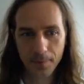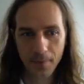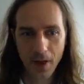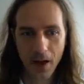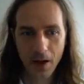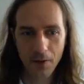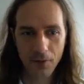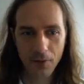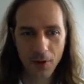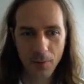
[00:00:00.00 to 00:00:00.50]

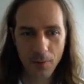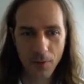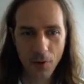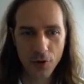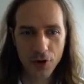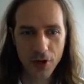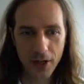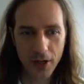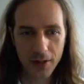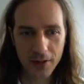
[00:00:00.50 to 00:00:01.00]
every
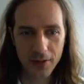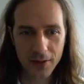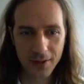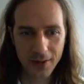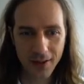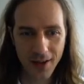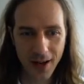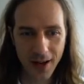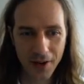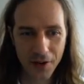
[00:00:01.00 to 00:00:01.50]

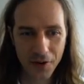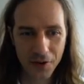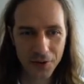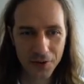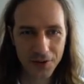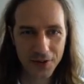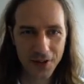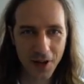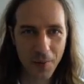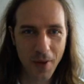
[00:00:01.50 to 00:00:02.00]
project can
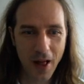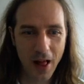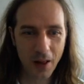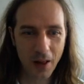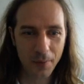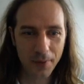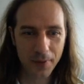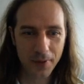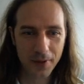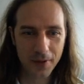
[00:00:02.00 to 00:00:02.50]
use some
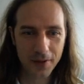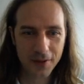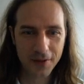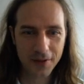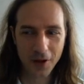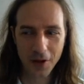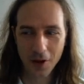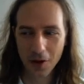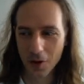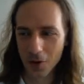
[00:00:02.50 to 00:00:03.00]
help.
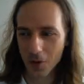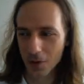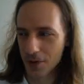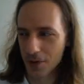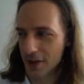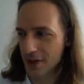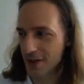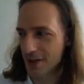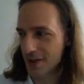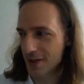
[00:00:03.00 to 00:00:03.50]
So
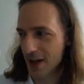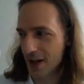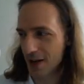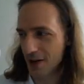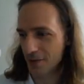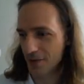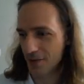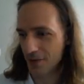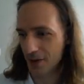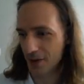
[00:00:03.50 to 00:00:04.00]
this is the
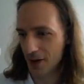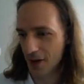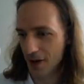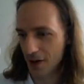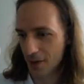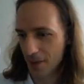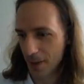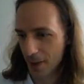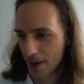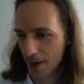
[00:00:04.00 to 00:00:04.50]
end of the
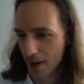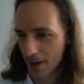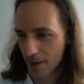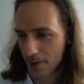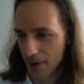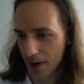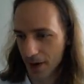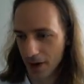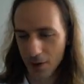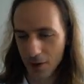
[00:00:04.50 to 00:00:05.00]
video.
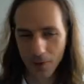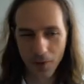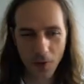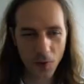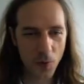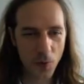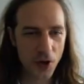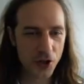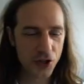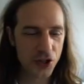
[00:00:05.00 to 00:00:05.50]
Thank you
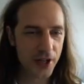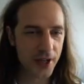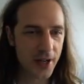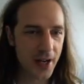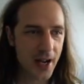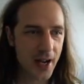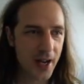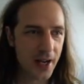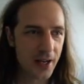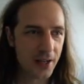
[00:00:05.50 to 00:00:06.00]
for
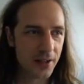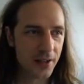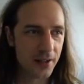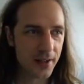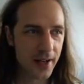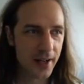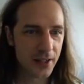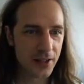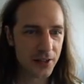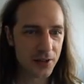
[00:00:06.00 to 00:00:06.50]
watching. And the
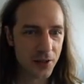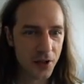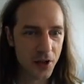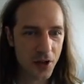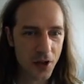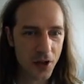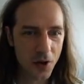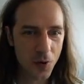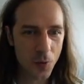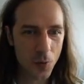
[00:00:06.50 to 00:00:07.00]
next
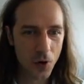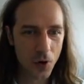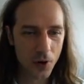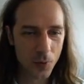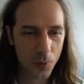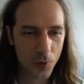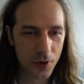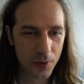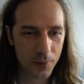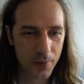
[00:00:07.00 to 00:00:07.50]

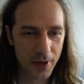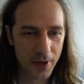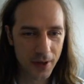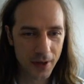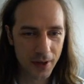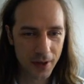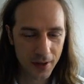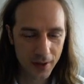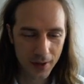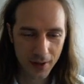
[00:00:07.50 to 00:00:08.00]
one will
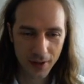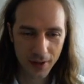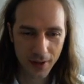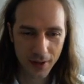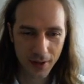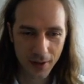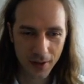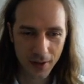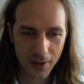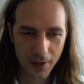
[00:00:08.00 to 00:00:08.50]
be,
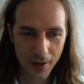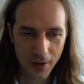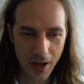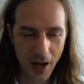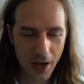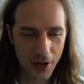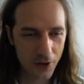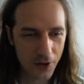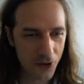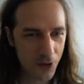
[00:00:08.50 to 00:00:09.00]

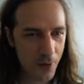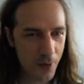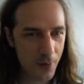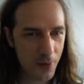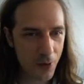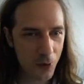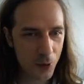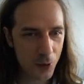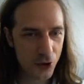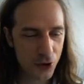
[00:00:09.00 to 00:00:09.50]
I don't
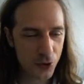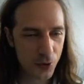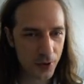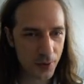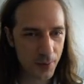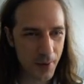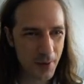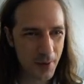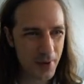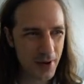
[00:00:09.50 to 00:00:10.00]
remember which
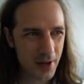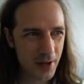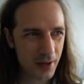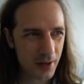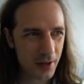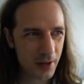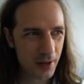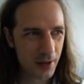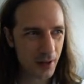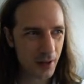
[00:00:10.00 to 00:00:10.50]
one, maybe
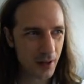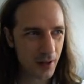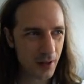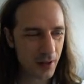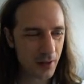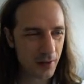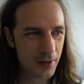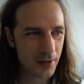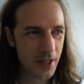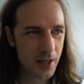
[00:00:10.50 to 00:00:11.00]

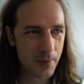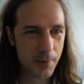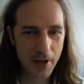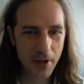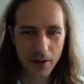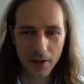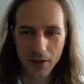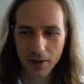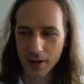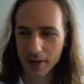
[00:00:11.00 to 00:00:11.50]
uh,
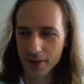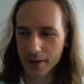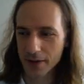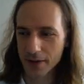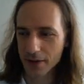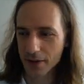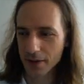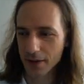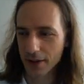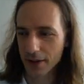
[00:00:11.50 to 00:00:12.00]
Deepin
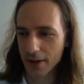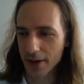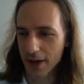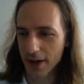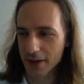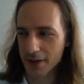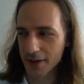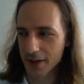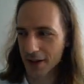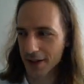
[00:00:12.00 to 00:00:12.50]
is the
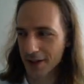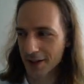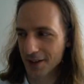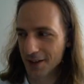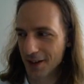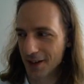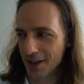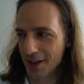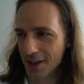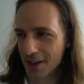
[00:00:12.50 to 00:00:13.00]
next in
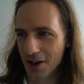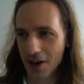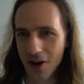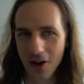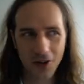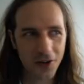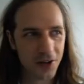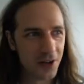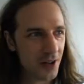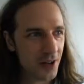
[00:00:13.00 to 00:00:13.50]
the in our